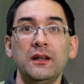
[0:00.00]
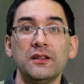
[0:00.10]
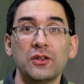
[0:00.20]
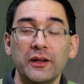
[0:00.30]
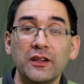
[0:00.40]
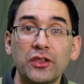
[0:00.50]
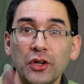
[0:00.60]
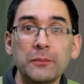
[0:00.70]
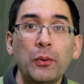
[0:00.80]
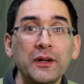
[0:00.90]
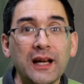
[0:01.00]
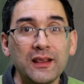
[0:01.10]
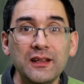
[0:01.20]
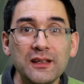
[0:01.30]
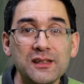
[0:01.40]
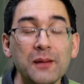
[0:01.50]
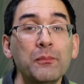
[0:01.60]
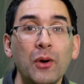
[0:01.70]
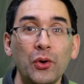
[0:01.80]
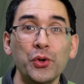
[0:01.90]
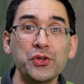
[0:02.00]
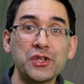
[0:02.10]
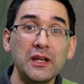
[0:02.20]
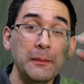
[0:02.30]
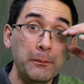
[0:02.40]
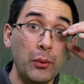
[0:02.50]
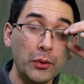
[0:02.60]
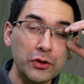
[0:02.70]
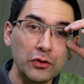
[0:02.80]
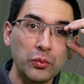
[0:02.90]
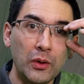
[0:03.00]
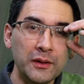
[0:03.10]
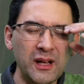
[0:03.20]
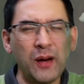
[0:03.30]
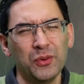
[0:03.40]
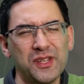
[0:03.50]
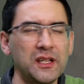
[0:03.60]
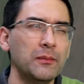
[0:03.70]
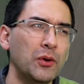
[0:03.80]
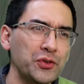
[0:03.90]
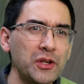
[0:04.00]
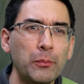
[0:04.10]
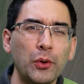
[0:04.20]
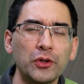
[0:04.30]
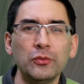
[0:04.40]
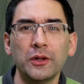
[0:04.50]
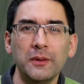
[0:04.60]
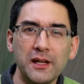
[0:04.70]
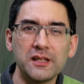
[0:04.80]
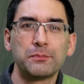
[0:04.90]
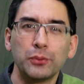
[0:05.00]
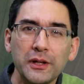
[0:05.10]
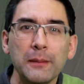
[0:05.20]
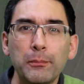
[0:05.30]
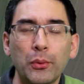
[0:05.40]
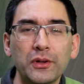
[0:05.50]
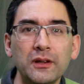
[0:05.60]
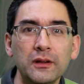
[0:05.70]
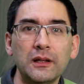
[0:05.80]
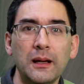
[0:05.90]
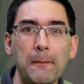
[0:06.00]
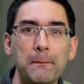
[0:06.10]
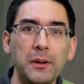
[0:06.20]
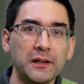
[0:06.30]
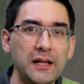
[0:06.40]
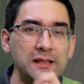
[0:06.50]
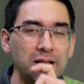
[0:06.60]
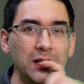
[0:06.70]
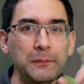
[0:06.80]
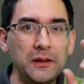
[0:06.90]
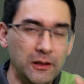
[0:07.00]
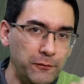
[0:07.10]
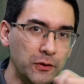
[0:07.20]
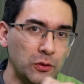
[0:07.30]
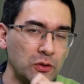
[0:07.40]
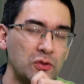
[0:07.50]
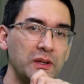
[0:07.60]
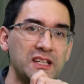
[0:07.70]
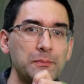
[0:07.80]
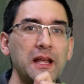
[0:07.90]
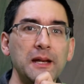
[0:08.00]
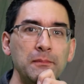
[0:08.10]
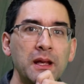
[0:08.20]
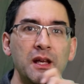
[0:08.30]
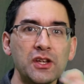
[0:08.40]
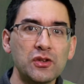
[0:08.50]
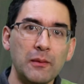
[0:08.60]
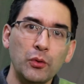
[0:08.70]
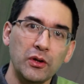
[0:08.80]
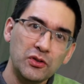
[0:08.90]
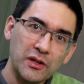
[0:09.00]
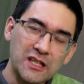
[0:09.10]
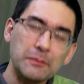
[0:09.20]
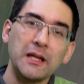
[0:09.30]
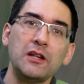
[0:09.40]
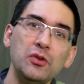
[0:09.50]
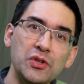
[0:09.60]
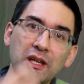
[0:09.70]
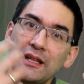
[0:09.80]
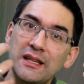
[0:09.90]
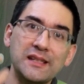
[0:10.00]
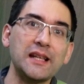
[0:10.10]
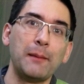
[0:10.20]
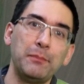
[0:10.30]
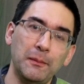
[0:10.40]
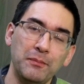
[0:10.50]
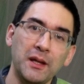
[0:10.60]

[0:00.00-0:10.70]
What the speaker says: So, and the third point, I think, is the most important one. I wouldn't say the most important one, but it's pretty important, but it's a little bit difficult to explain. So I'm going to explain it using an example.